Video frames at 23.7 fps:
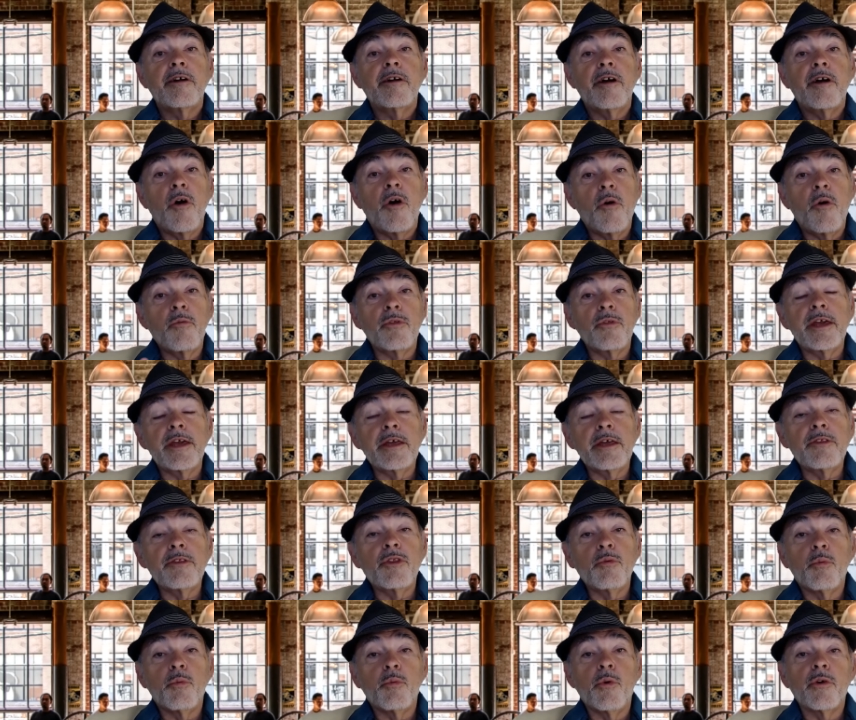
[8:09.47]
in the
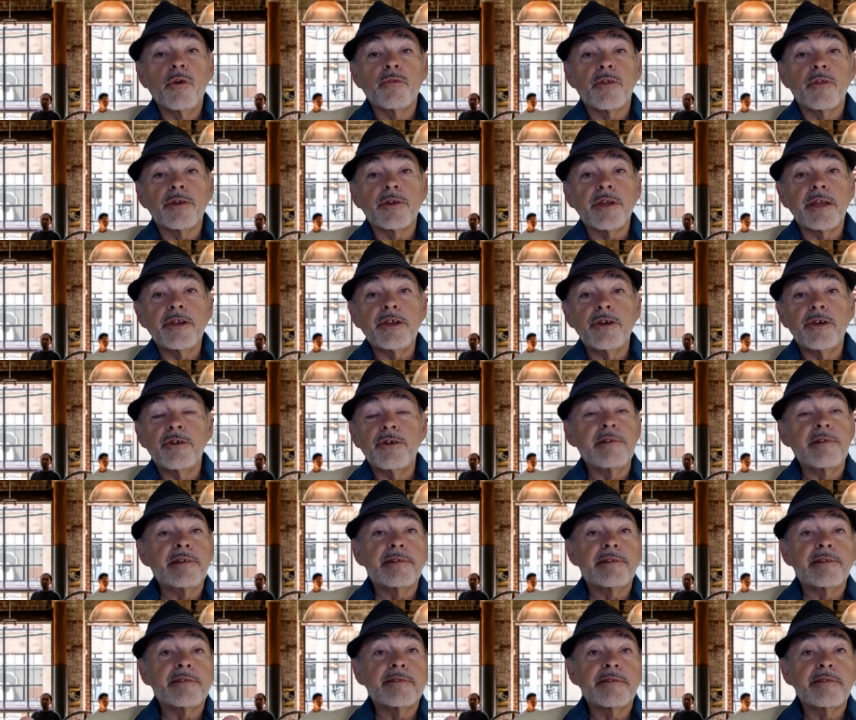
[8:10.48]
work that they do.
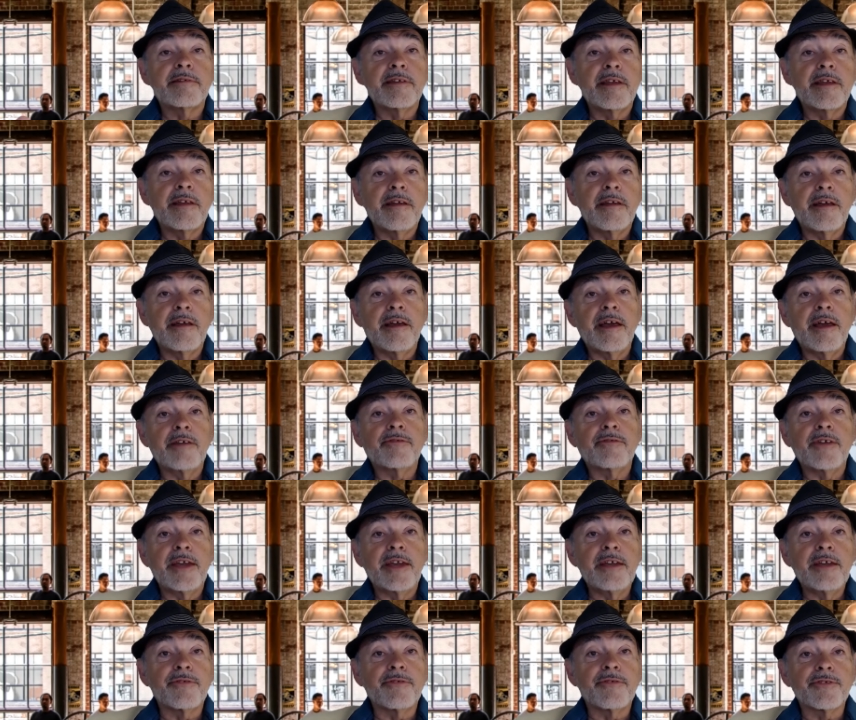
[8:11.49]
It's
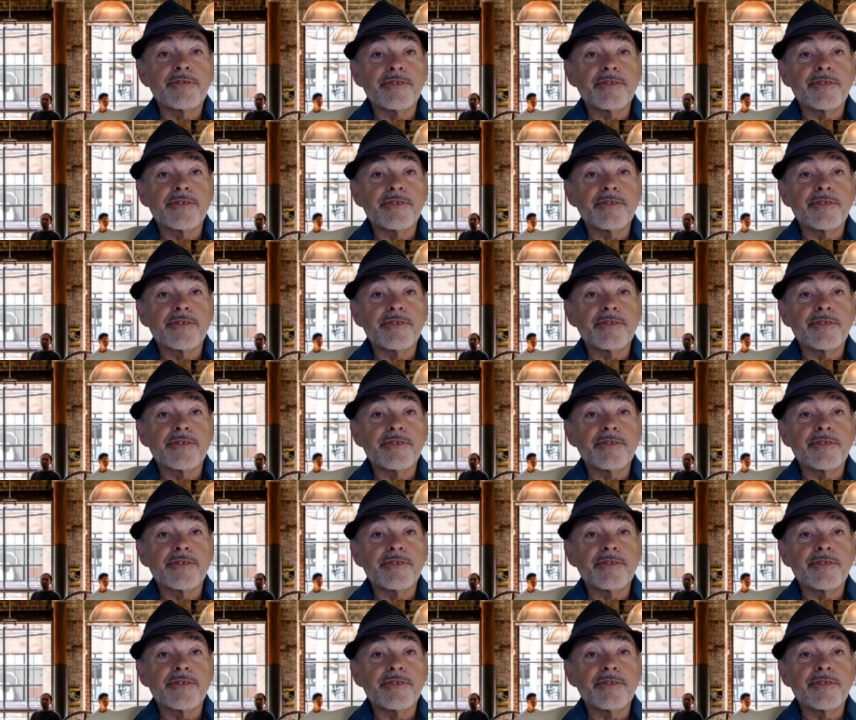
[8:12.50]
interesting.